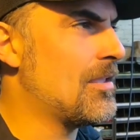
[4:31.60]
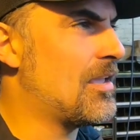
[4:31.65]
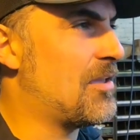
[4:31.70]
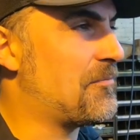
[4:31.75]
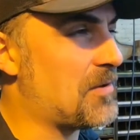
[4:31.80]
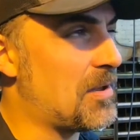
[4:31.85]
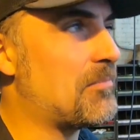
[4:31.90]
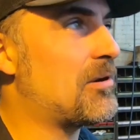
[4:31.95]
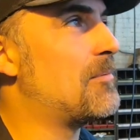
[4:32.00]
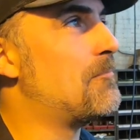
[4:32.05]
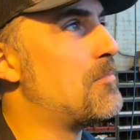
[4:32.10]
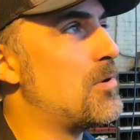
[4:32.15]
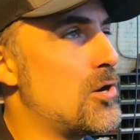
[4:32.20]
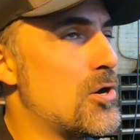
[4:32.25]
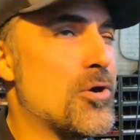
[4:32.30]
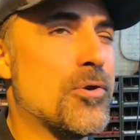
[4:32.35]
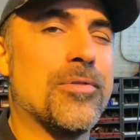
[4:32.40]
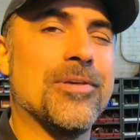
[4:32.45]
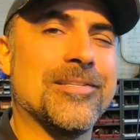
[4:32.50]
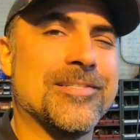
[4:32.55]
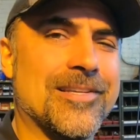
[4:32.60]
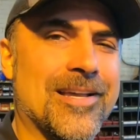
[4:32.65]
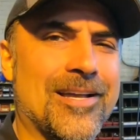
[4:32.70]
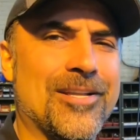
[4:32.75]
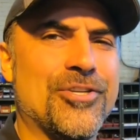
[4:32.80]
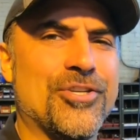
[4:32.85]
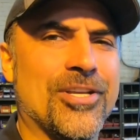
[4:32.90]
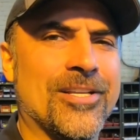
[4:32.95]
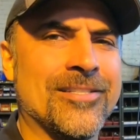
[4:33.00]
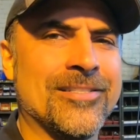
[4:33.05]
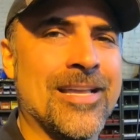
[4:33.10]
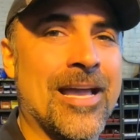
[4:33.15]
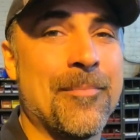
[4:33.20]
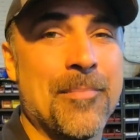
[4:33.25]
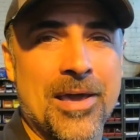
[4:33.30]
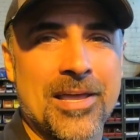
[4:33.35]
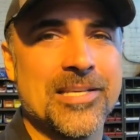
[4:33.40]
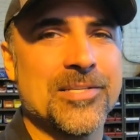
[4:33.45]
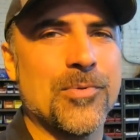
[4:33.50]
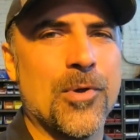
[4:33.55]
if I'm going to murder this engine, I
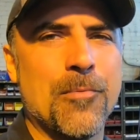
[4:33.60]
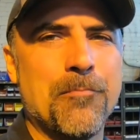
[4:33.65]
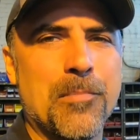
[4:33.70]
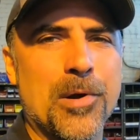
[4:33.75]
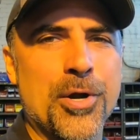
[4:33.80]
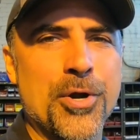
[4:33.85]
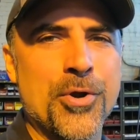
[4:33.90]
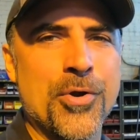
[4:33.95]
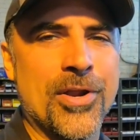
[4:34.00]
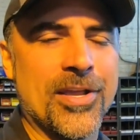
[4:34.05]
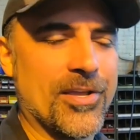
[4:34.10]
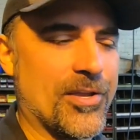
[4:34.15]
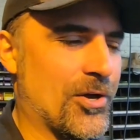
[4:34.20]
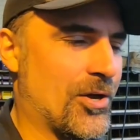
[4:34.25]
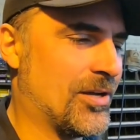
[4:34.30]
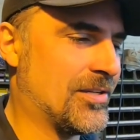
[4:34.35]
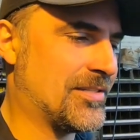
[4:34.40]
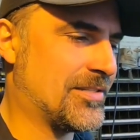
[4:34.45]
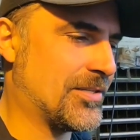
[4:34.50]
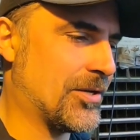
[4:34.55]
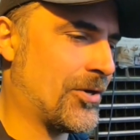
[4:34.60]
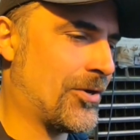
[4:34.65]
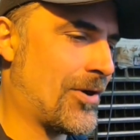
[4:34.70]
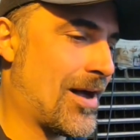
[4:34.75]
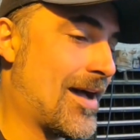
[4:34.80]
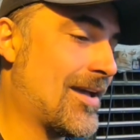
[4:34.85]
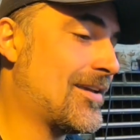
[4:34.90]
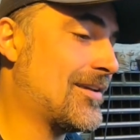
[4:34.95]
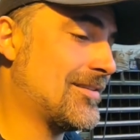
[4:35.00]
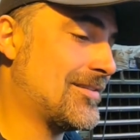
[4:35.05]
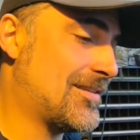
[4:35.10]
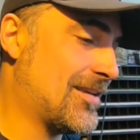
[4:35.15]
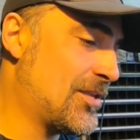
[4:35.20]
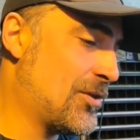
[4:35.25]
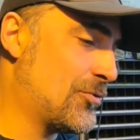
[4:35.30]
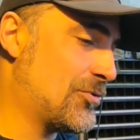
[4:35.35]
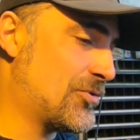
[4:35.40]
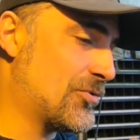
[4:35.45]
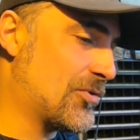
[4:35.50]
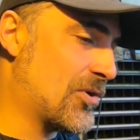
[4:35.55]
might as well murder it good. So I
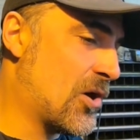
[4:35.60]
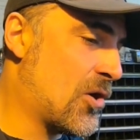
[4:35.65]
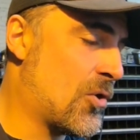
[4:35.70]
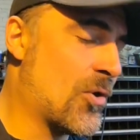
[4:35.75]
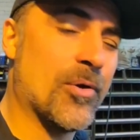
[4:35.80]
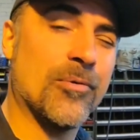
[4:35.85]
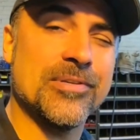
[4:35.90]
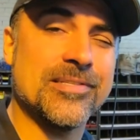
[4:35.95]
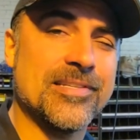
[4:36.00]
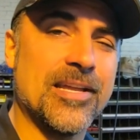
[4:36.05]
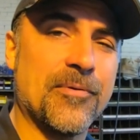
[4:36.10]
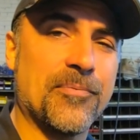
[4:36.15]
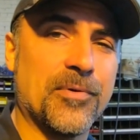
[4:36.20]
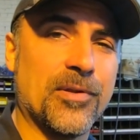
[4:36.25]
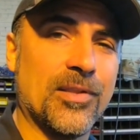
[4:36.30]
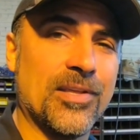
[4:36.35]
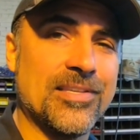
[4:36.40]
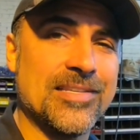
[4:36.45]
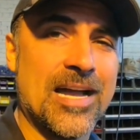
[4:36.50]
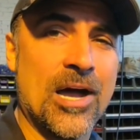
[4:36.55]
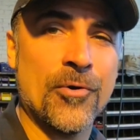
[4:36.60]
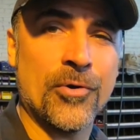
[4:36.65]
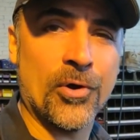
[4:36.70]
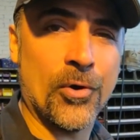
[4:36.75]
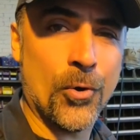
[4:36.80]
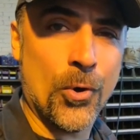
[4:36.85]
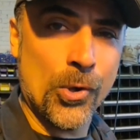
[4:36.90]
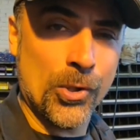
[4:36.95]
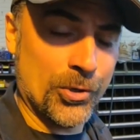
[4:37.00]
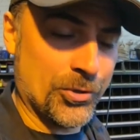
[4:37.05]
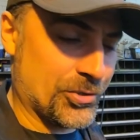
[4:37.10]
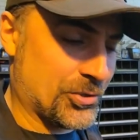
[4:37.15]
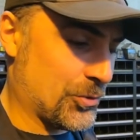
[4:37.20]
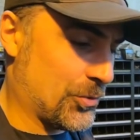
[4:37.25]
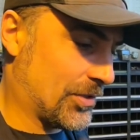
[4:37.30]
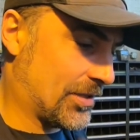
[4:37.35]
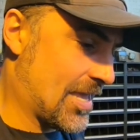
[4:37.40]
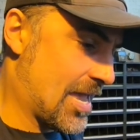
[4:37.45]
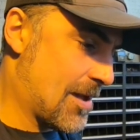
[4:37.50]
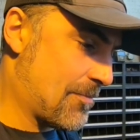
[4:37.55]
continued to go. It was definitely down a hole or
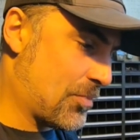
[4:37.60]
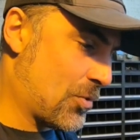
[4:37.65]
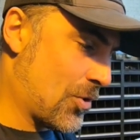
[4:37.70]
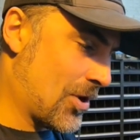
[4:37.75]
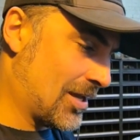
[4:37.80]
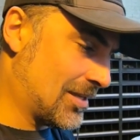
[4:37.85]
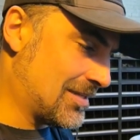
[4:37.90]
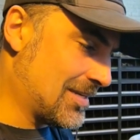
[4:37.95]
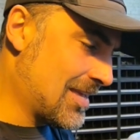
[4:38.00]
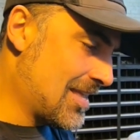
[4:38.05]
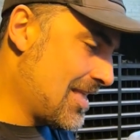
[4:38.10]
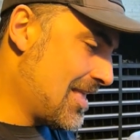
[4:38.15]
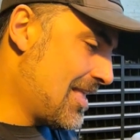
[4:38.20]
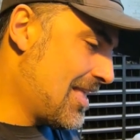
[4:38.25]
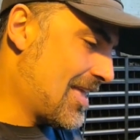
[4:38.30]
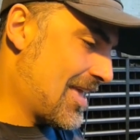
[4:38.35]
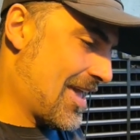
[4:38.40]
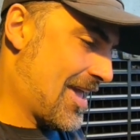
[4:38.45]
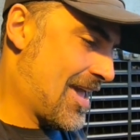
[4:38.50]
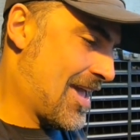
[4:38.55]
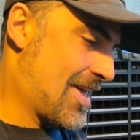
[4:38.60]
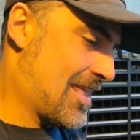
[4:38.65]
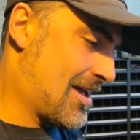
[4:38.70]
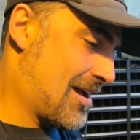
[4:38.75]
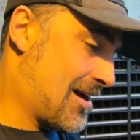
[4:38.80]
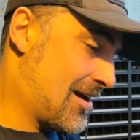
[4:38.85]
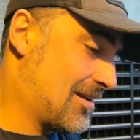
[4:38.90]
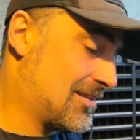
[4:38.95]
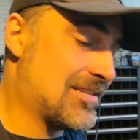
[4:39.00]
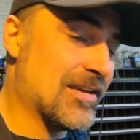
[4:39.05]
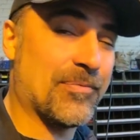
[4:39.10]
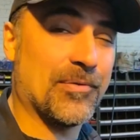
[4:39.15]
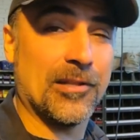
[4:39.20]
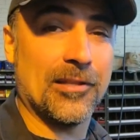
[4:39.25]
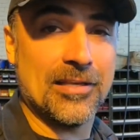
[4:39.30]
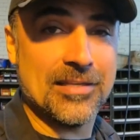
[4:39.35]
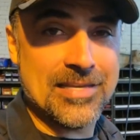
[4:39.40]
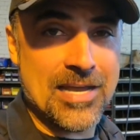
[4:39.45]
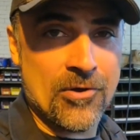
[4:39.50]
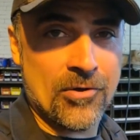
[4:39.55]
two at that point, and
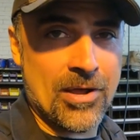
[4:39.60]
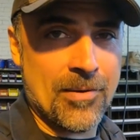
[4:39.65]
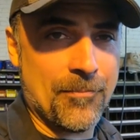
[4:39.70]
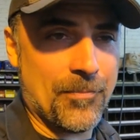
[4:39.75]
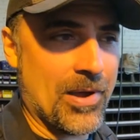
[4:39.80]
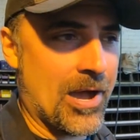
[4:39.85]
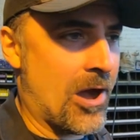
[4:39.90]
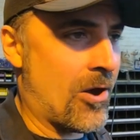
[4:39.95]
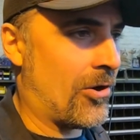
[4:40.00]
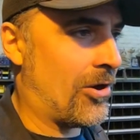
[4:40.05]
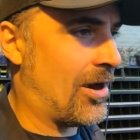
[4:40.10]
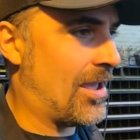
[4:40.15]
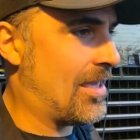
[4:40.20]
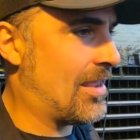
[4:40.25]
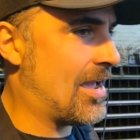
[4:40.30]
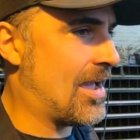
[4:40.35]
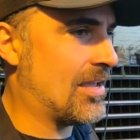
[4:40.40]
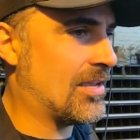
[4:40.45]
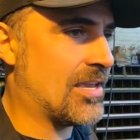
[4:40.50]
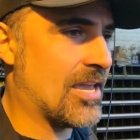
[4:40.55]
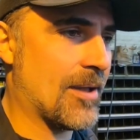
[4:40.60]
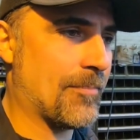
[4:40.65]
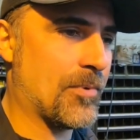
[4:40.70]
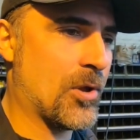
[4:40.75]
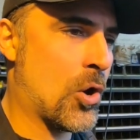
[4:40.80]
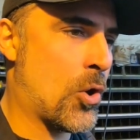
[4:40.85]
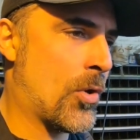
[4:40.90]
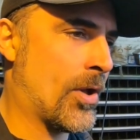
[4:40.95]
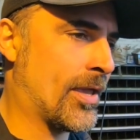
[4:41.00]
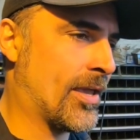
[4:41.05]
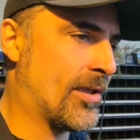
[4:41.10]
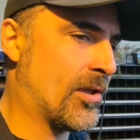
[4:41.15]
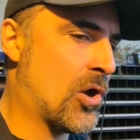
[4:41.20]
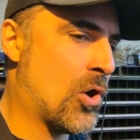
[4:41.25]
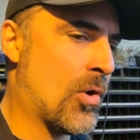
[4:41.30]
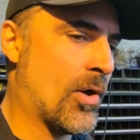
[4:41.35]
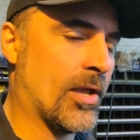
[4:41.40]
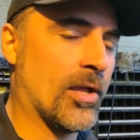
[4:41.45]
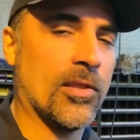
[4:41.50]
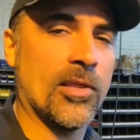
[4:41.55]
definitely down on power. And I kept going and
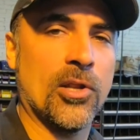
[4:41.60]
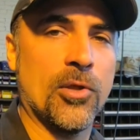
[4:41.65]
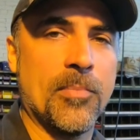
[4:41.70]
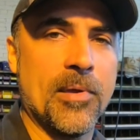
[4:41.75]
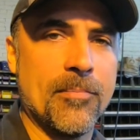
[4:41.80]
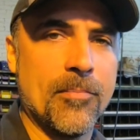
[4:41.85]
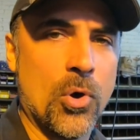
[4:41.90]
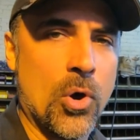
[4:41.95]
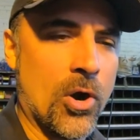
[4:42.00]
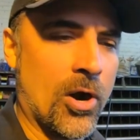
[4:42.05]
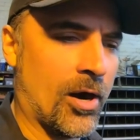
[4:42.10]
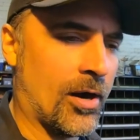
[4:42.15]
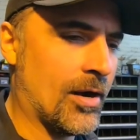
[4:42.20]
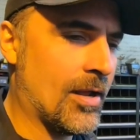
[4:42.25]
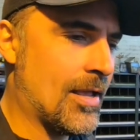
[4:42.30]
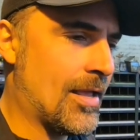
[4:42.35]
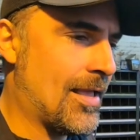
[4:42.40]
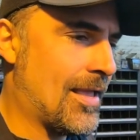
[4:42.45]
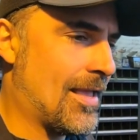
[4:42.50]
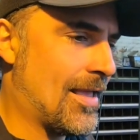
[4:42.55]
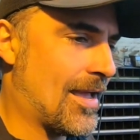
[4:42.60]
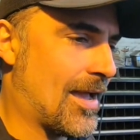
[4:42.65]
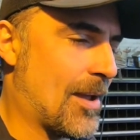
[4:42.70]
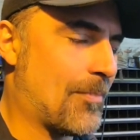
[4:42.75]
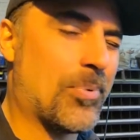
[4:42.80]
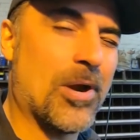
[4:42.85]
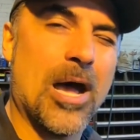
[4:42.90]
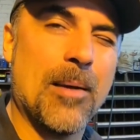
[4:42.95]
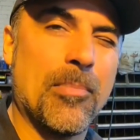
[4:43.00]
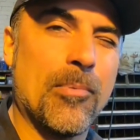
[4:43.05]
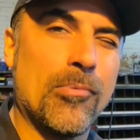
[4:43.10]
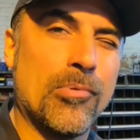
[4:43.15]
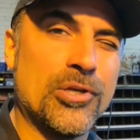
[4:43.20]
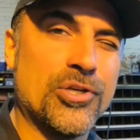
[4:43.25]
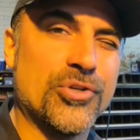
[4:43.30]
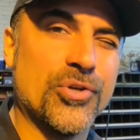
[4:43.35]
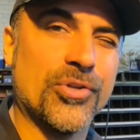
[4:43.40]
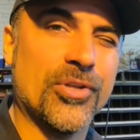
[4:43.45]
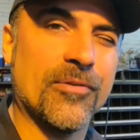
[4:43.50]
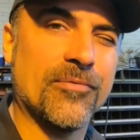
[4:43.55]
going a little bit more. I probably
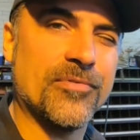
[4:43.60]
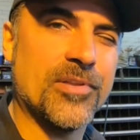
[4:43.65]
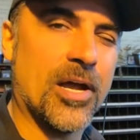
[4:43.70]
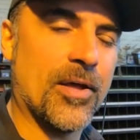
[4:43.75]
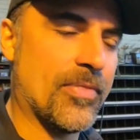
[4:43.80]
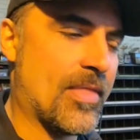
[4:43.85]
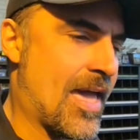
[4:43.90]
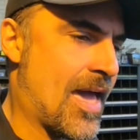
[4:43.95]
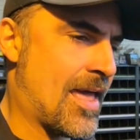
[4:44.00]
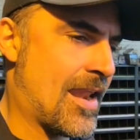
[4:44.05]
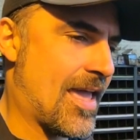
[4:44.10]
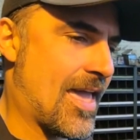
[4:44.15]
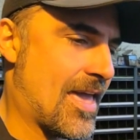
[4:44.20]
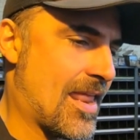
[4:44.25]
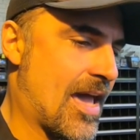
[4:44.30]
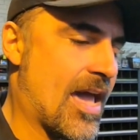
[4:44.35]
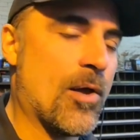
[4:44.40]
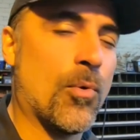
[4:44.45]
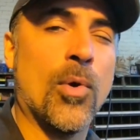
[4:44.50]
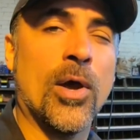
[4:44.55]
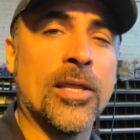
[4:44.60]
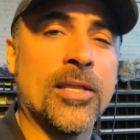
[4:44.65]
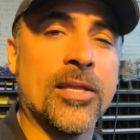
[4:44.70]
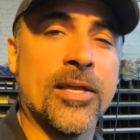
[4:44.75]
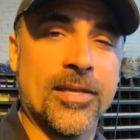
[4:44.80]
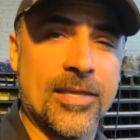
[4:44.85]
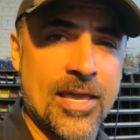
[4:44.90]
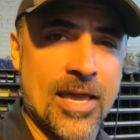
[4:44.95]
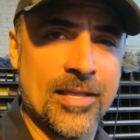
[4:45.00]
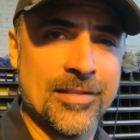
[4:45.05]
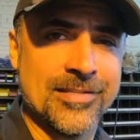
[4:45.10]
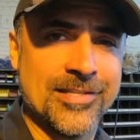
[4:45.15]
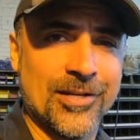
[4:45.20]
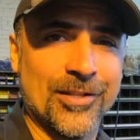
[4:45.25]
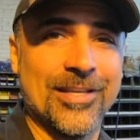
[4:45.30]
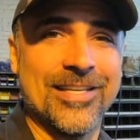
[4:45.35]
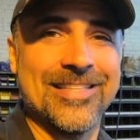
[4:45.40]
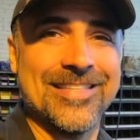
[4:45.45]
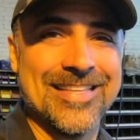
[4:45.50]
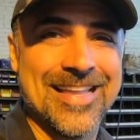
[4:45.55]
shouldn't have done that. And I went again
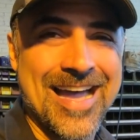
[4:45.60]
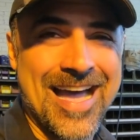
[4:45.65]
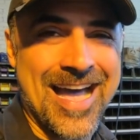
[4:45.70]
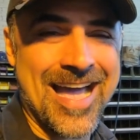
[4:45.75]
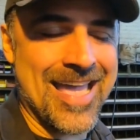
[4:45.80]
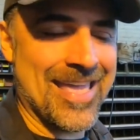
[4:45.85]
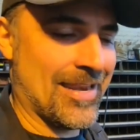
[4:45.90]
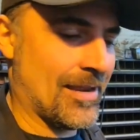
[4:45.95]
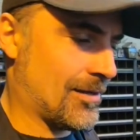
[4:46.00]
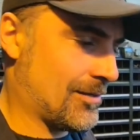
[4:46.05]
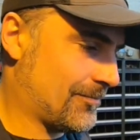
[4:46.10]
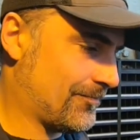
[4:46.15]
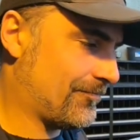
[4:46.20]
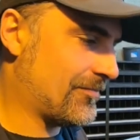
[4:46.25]
till it died.